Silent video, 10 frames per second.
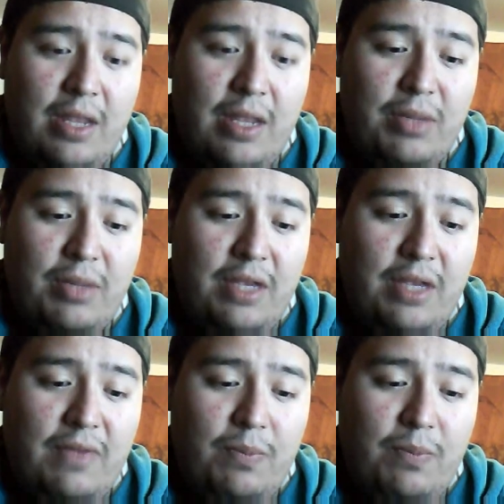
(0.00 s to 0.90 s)
I believe
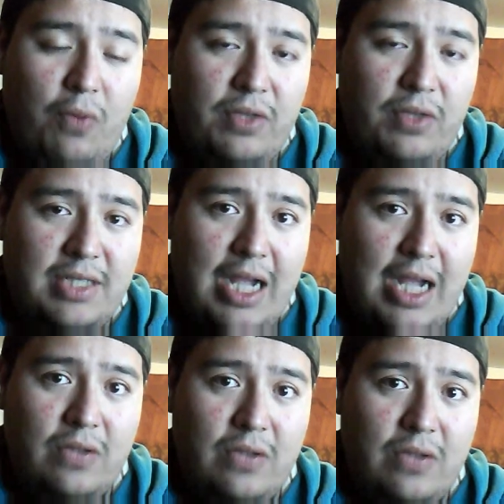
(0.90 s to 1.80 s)
that both their
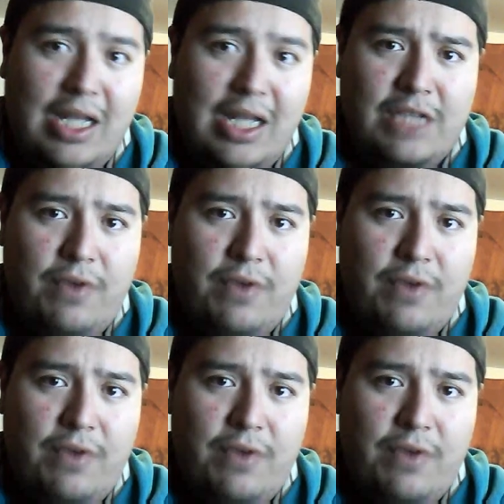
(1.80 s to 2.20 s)
styles clash